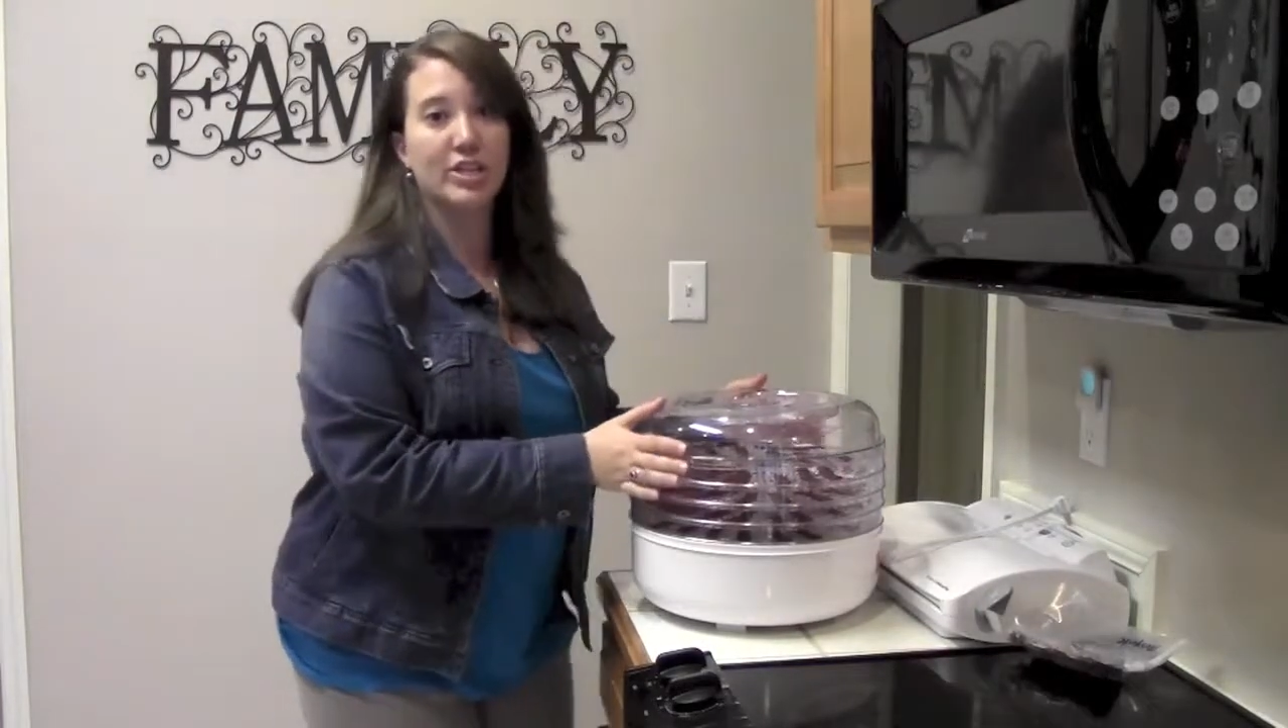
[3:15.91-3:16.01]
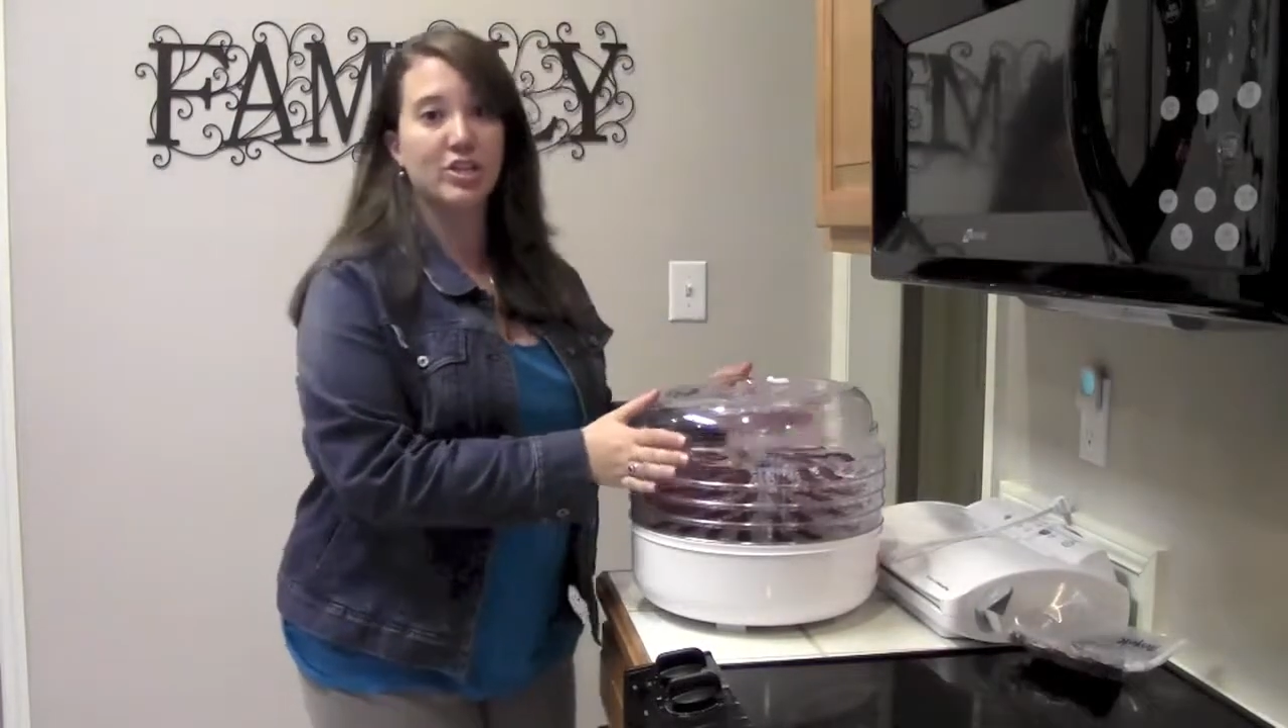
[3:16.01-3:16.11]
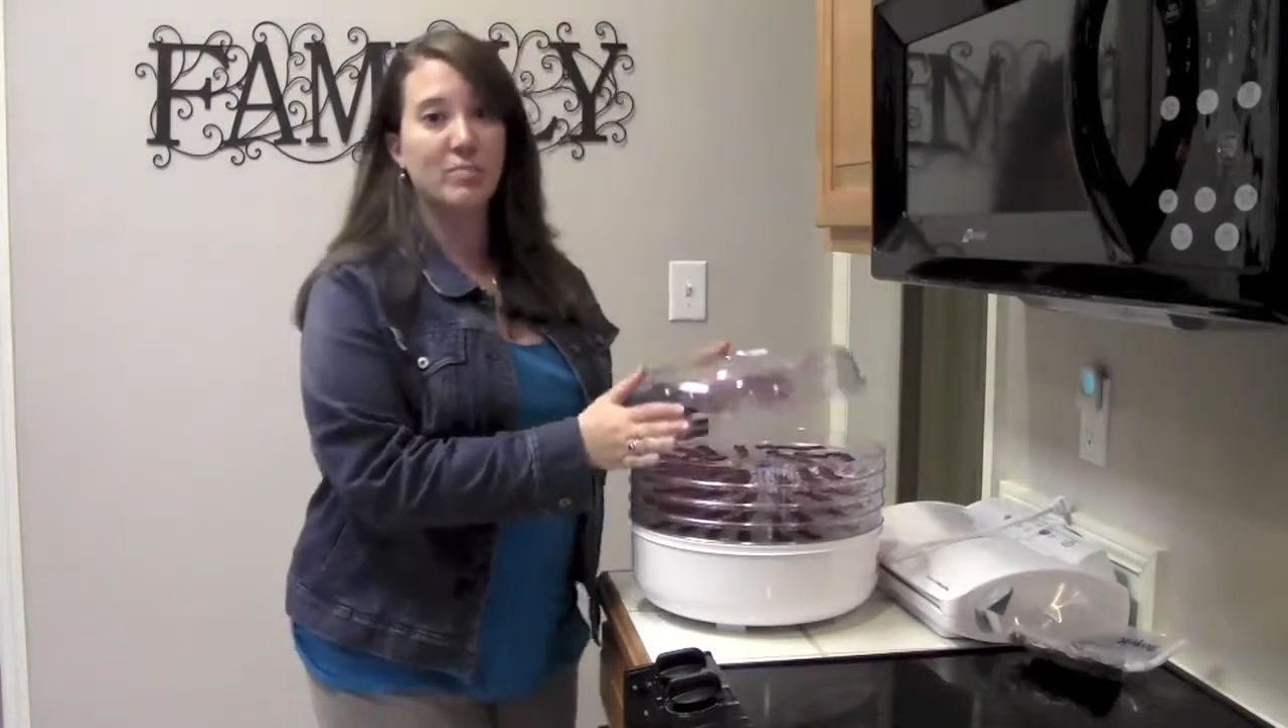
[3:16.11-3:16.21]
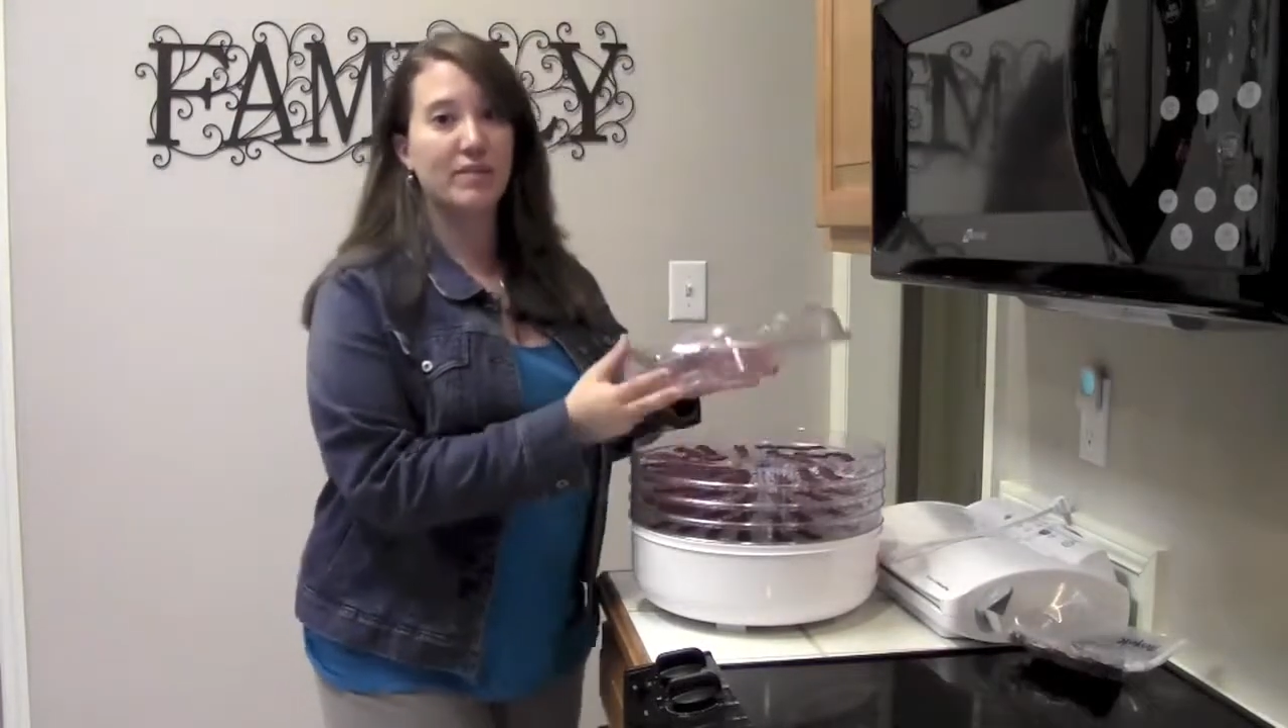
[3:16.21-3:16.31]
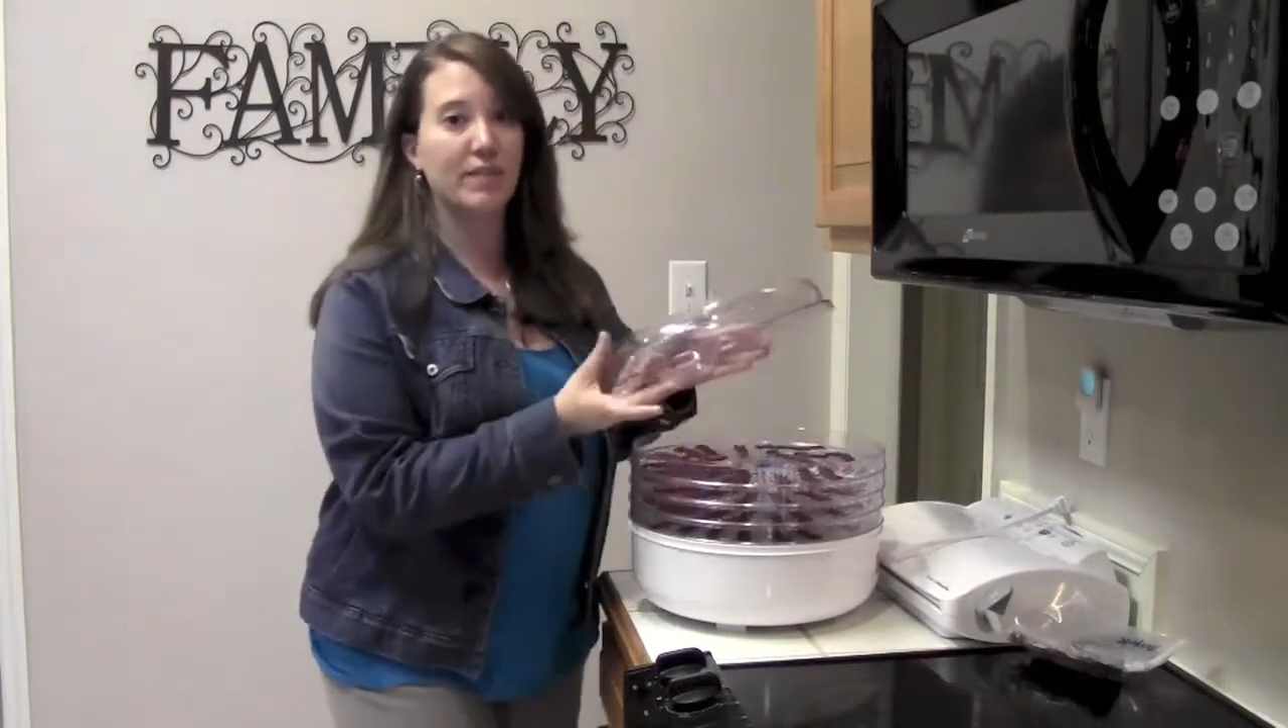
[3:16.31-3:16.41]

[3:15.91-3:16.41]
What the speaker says: It should be